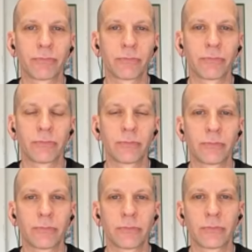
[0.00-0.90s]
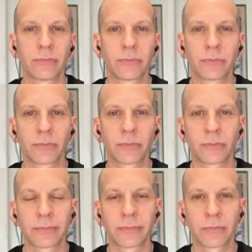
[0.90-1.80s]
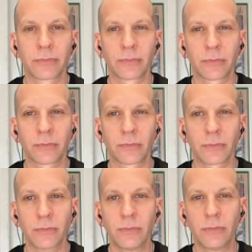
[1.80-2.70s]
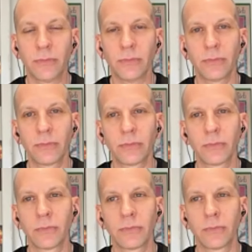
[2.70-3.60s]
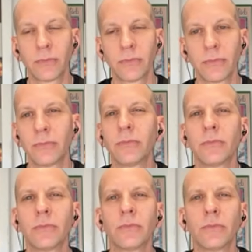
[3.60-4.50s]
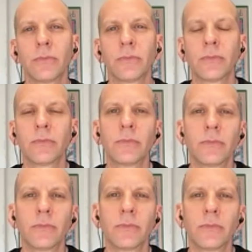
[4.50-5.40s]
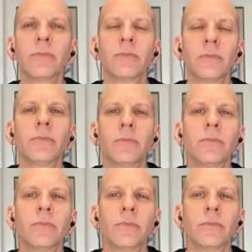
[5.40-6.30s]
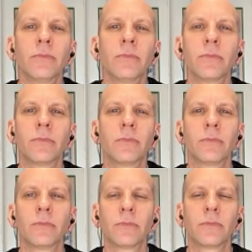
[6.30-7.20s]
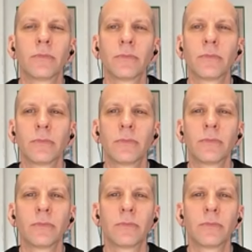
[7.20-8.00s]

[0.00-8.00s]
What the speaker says: (not speaking)